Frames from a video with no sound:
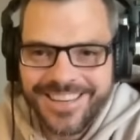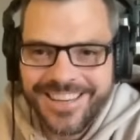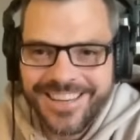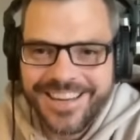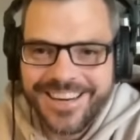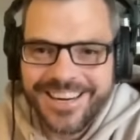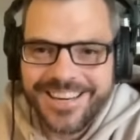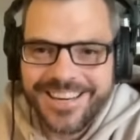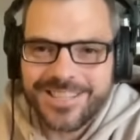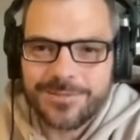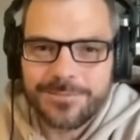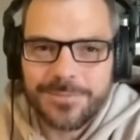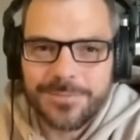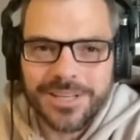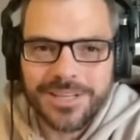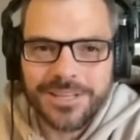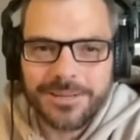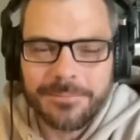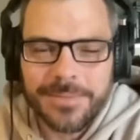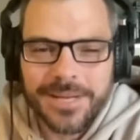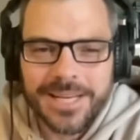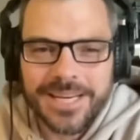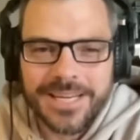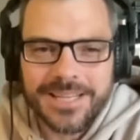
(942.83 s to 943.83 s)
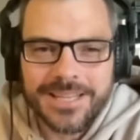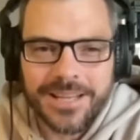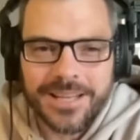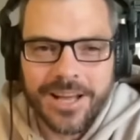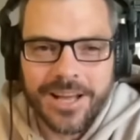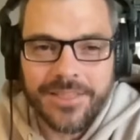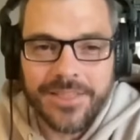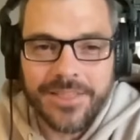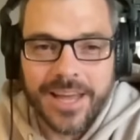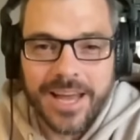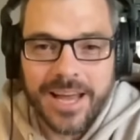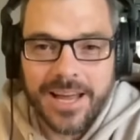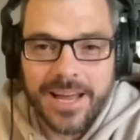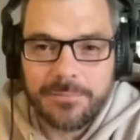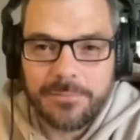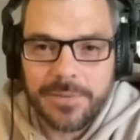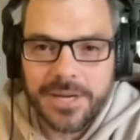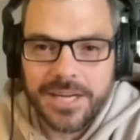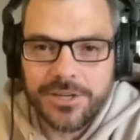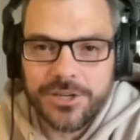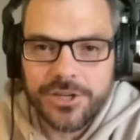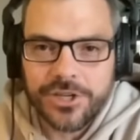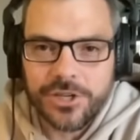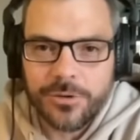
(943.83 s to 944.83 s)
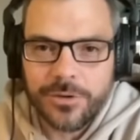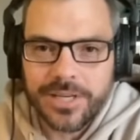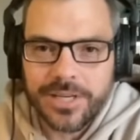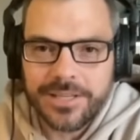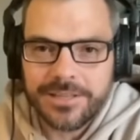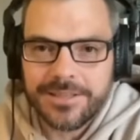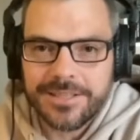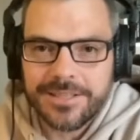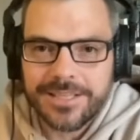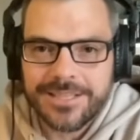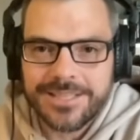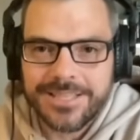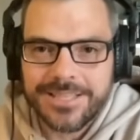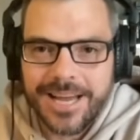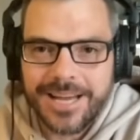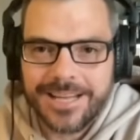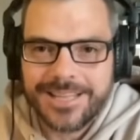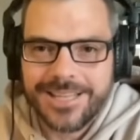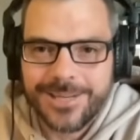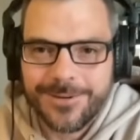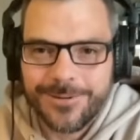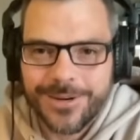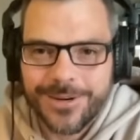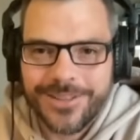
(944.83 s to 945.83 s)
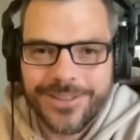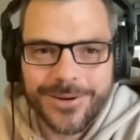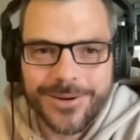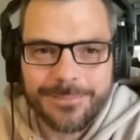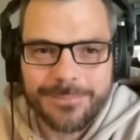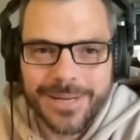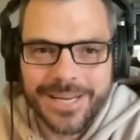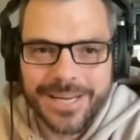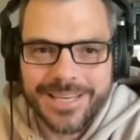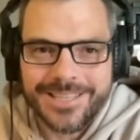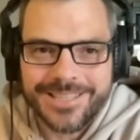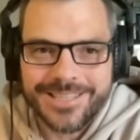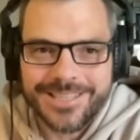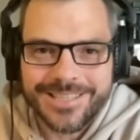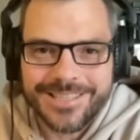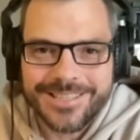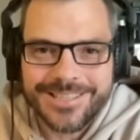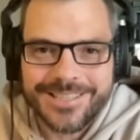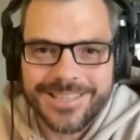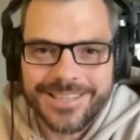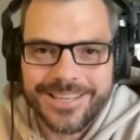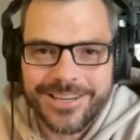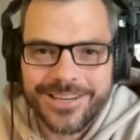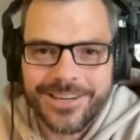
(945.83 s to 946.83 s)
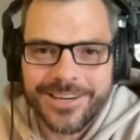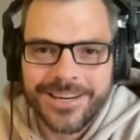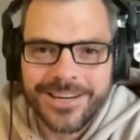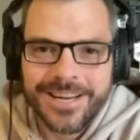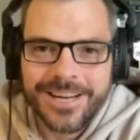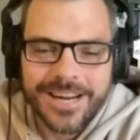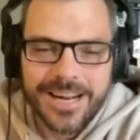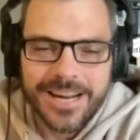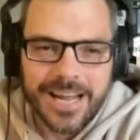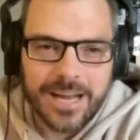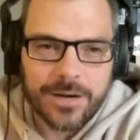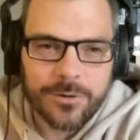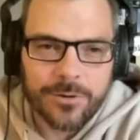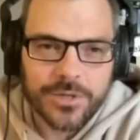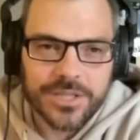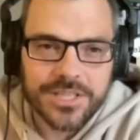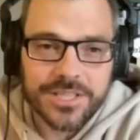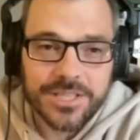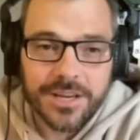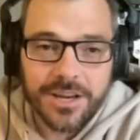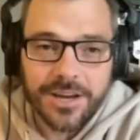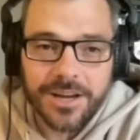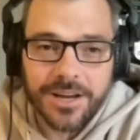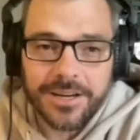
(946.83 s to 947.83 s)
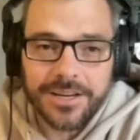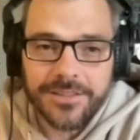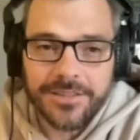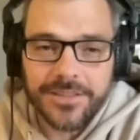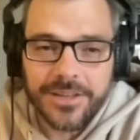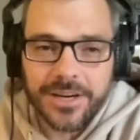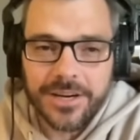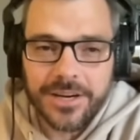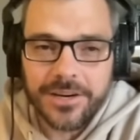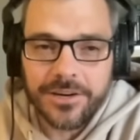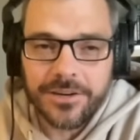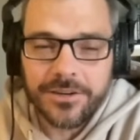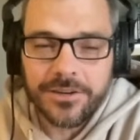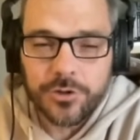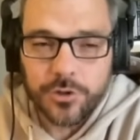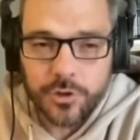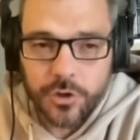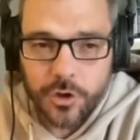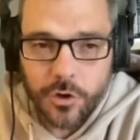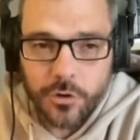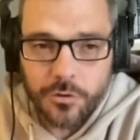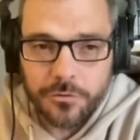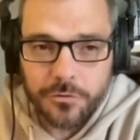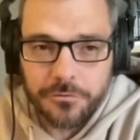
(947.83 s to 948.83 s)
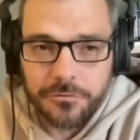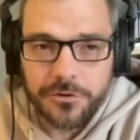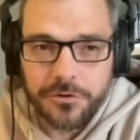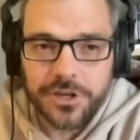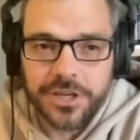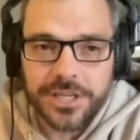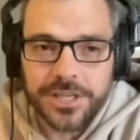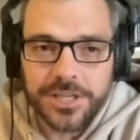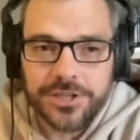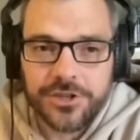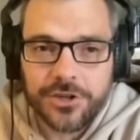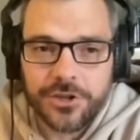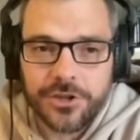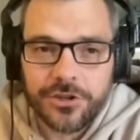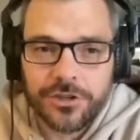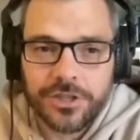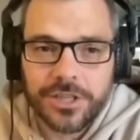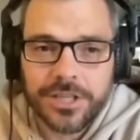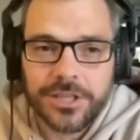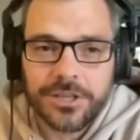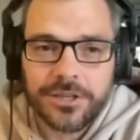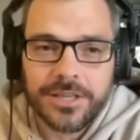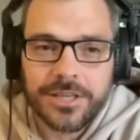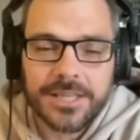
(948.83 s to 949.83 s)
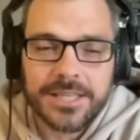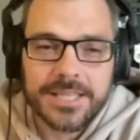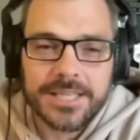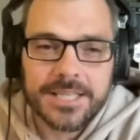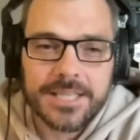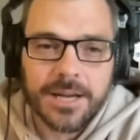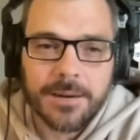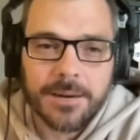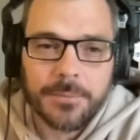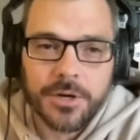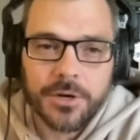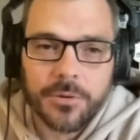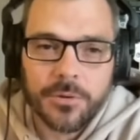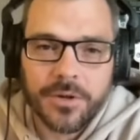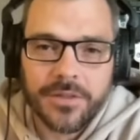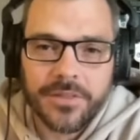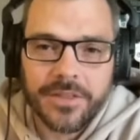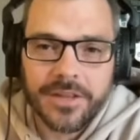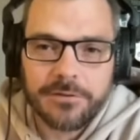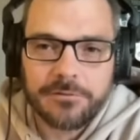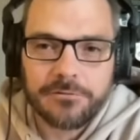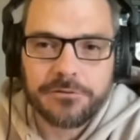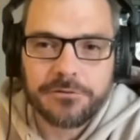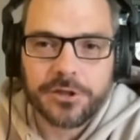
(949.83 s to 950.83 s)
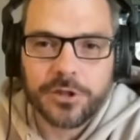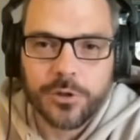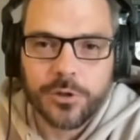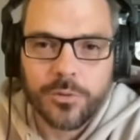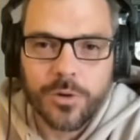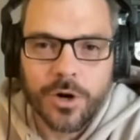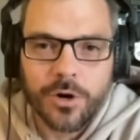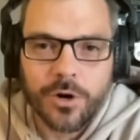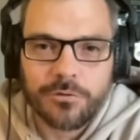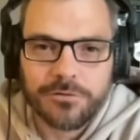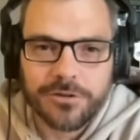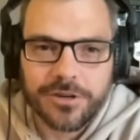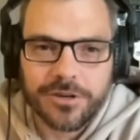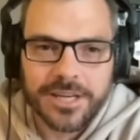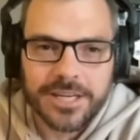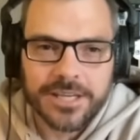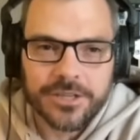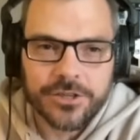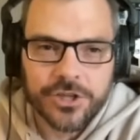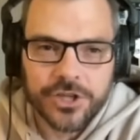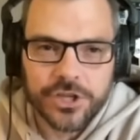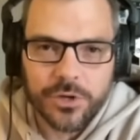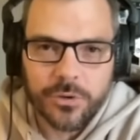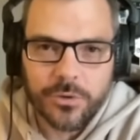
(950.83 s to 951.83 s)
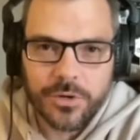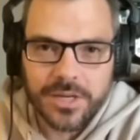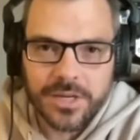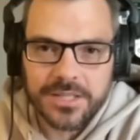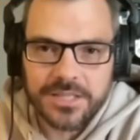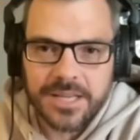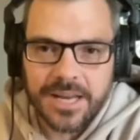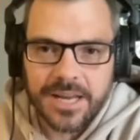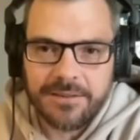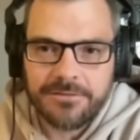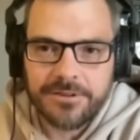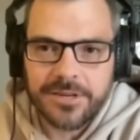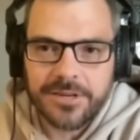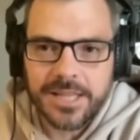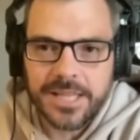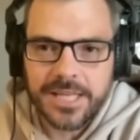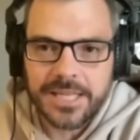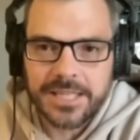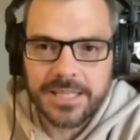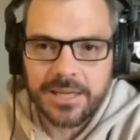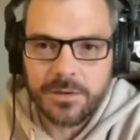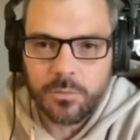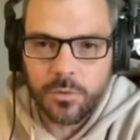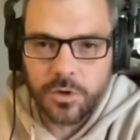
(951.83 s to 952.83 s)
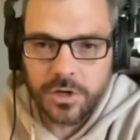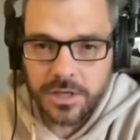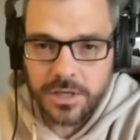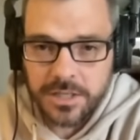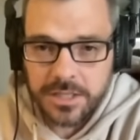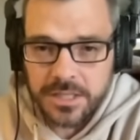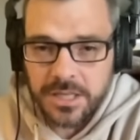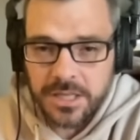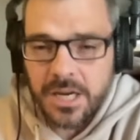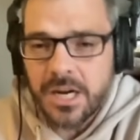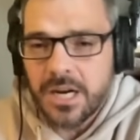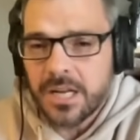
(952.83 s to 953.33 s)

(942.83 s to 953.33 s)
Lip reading: Hizballah made it not that by showing exactly where their base is here. And we saw it in their drone footage earlier in the summer when they flew over it and showed us everything that works.